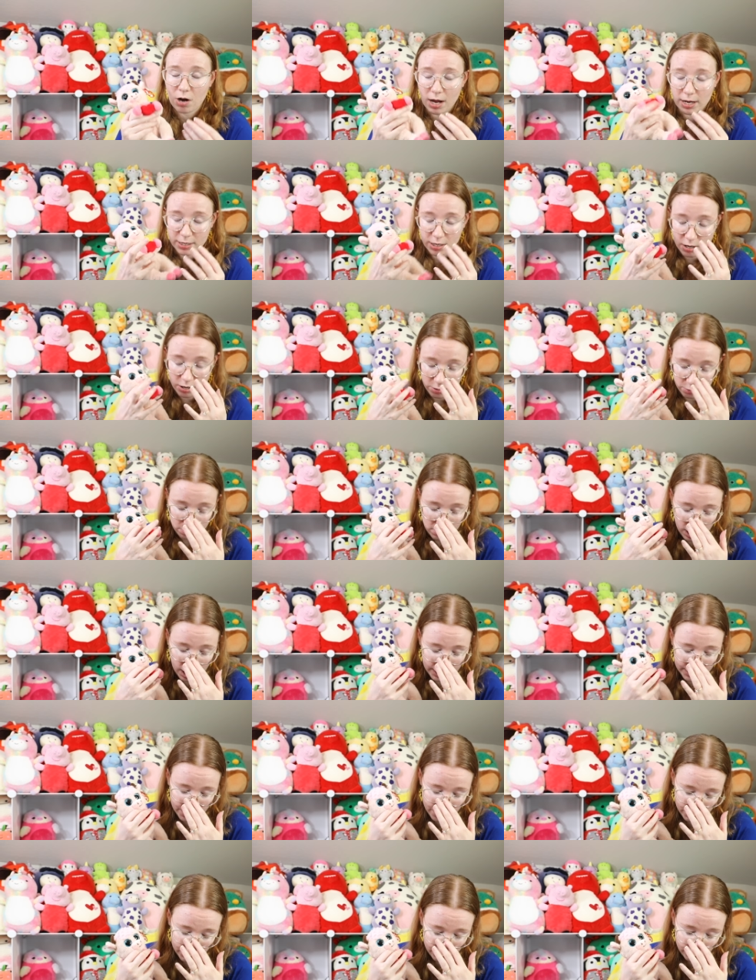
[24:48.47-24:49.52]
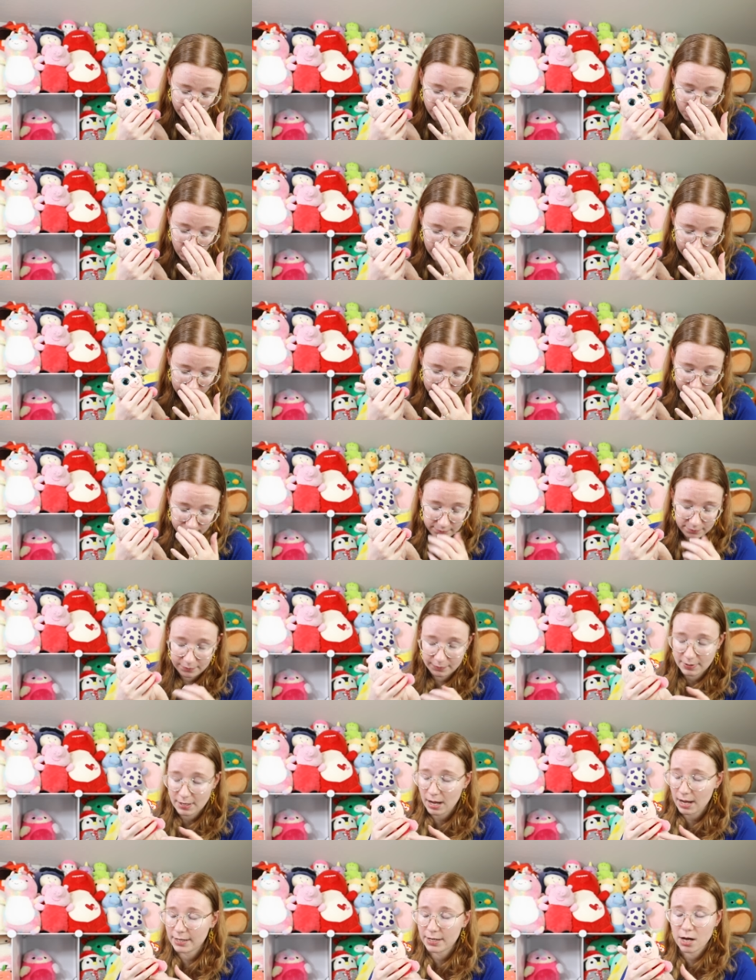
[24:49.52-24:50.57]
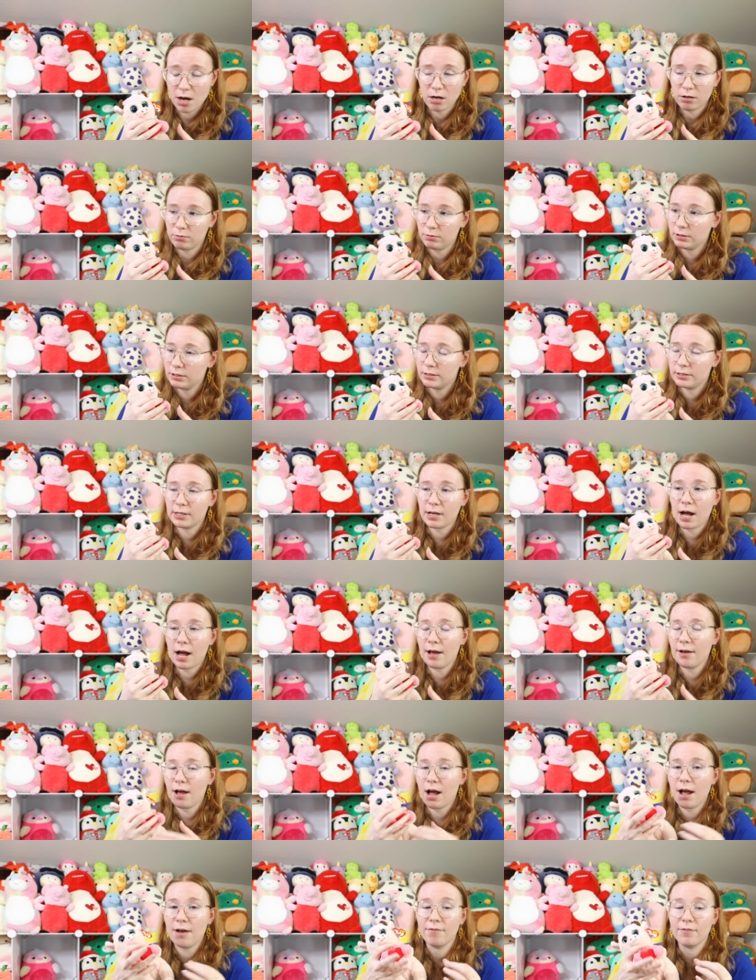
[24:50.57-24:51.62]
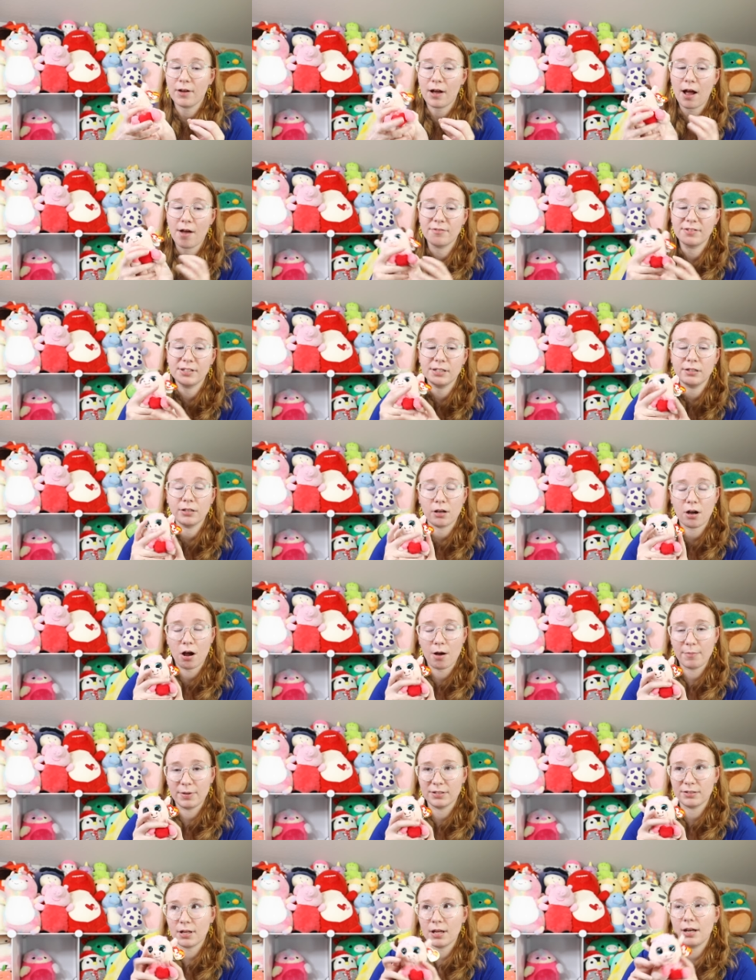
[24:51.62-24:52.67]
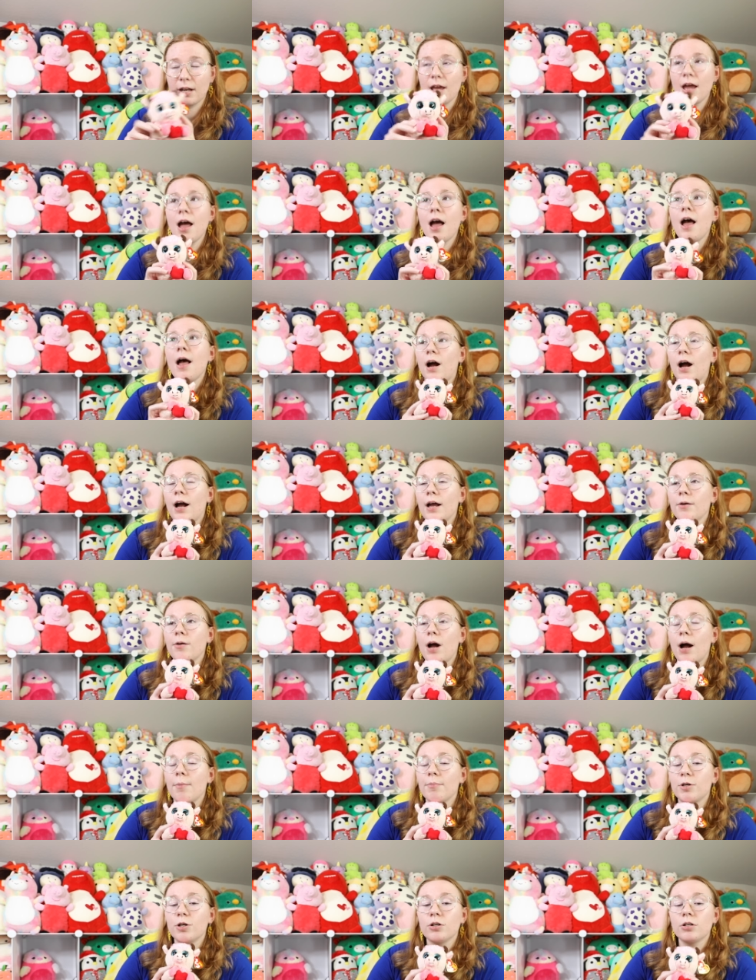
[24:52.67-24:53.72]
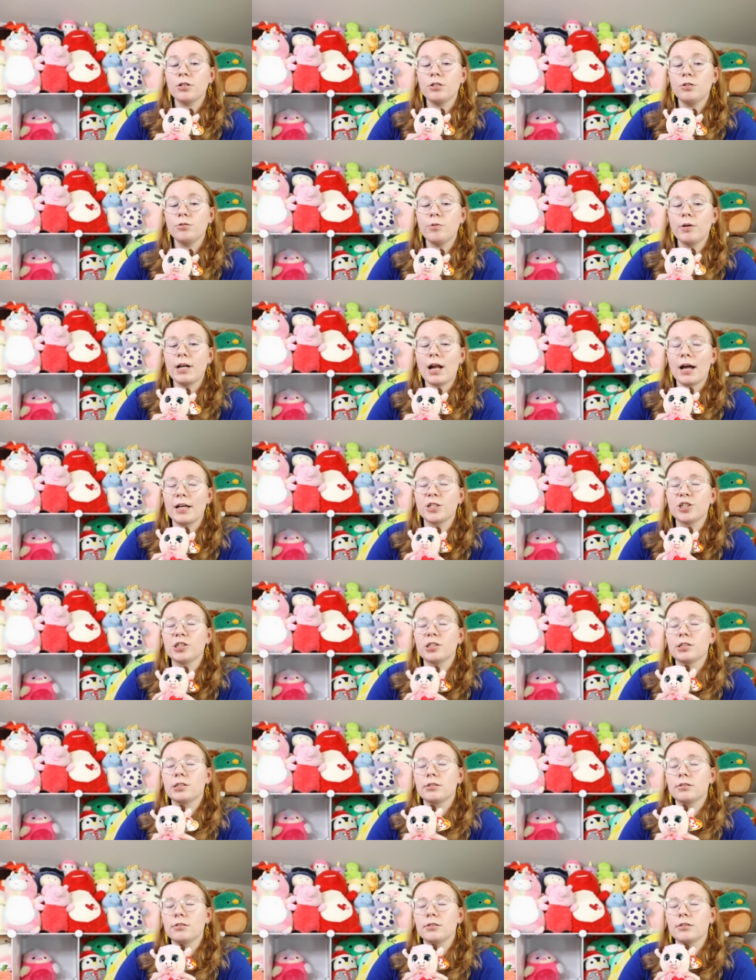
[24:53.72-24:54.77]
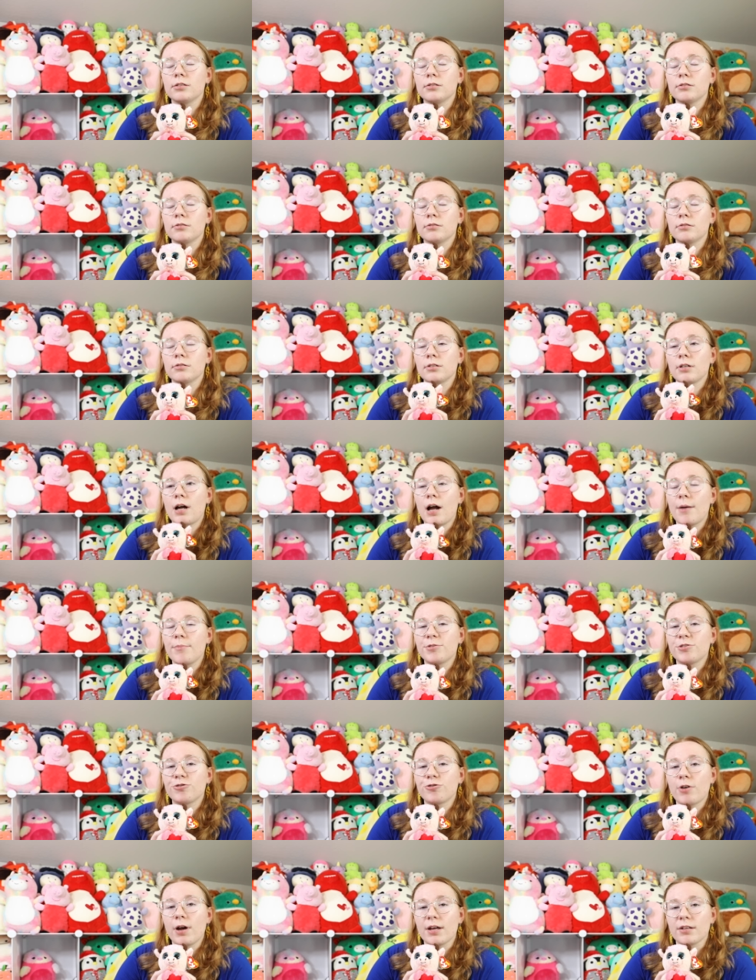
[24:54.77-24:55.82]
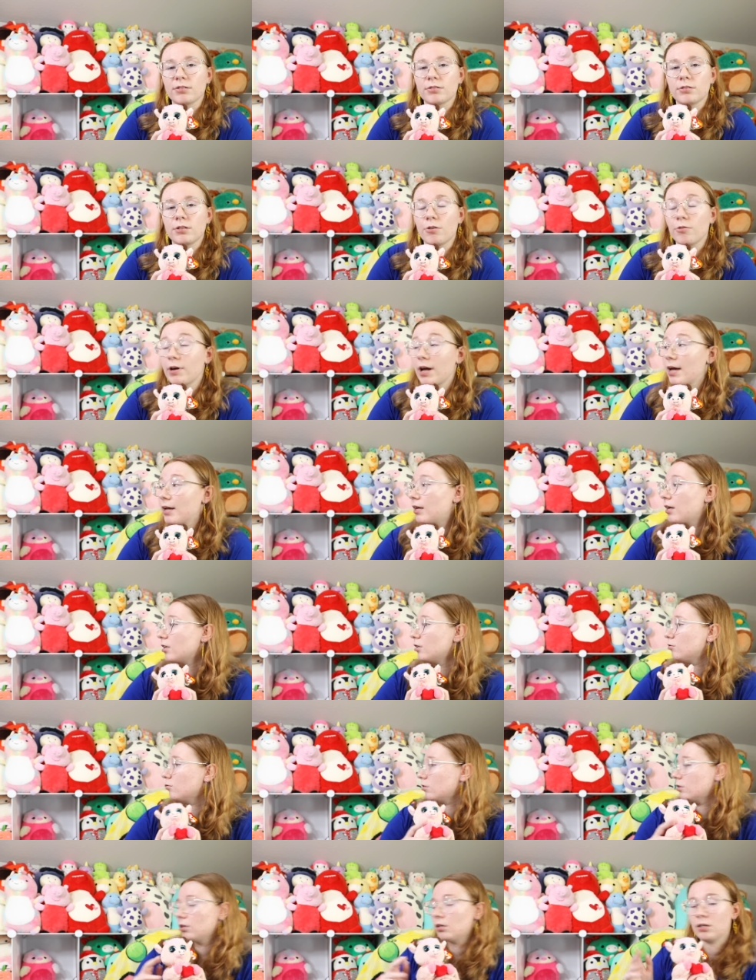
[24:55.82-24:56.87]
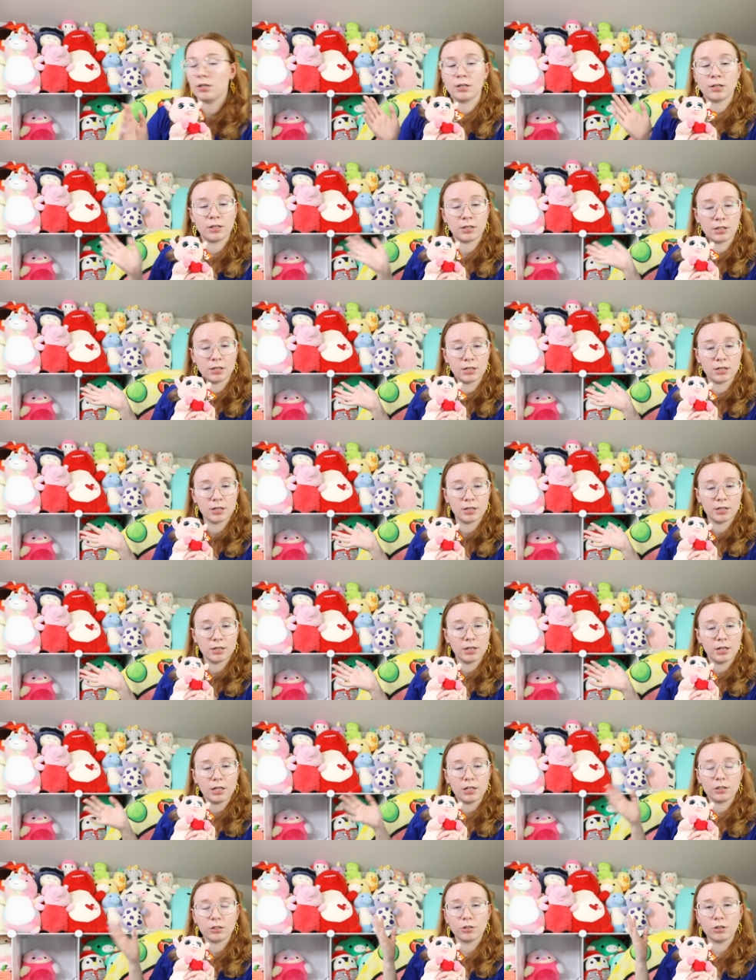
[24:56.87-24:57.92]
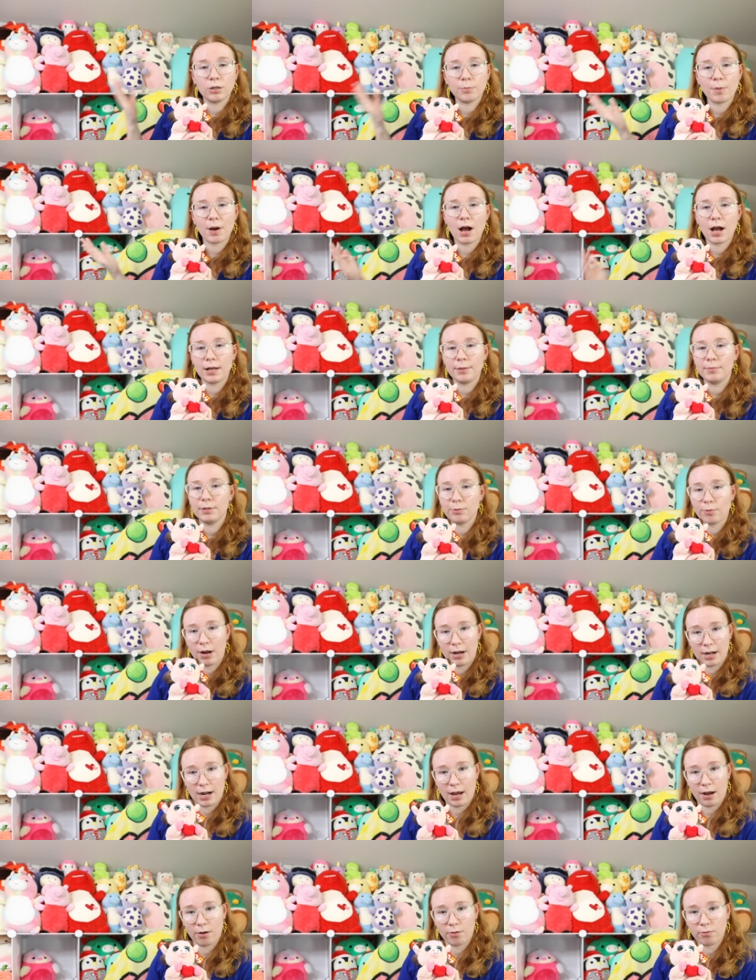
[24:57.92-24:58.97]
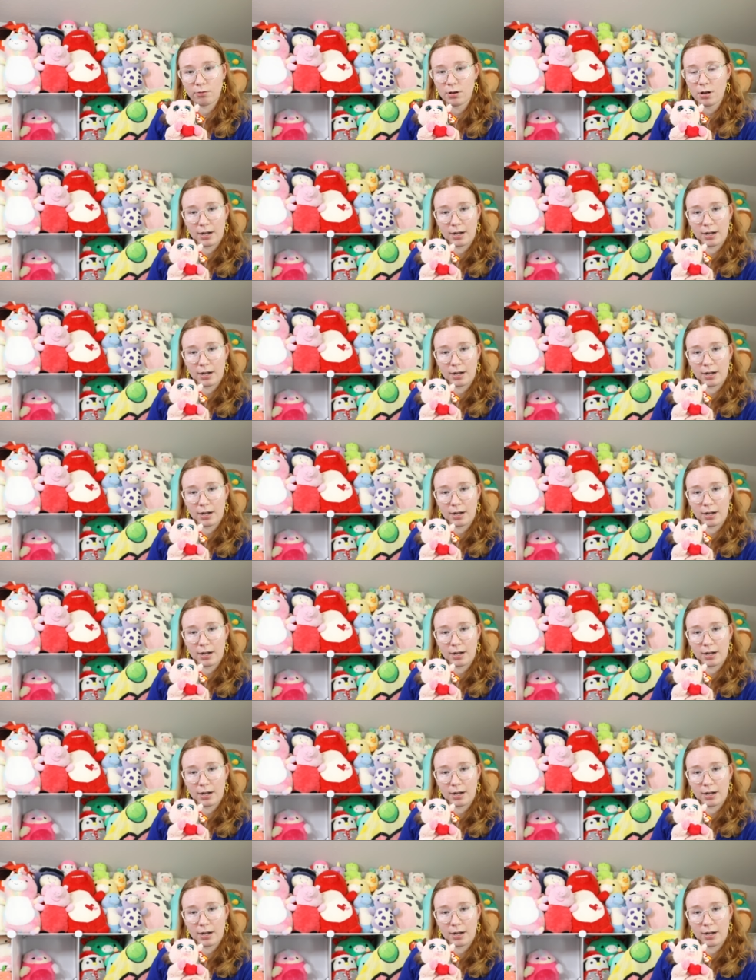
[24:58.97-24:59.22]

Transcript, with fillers: I know, I know you want it. I know, I, I've, I've seen the comments and I, I'm gonna do it. I just, I'm stressed, okay? Can you look behind me right now?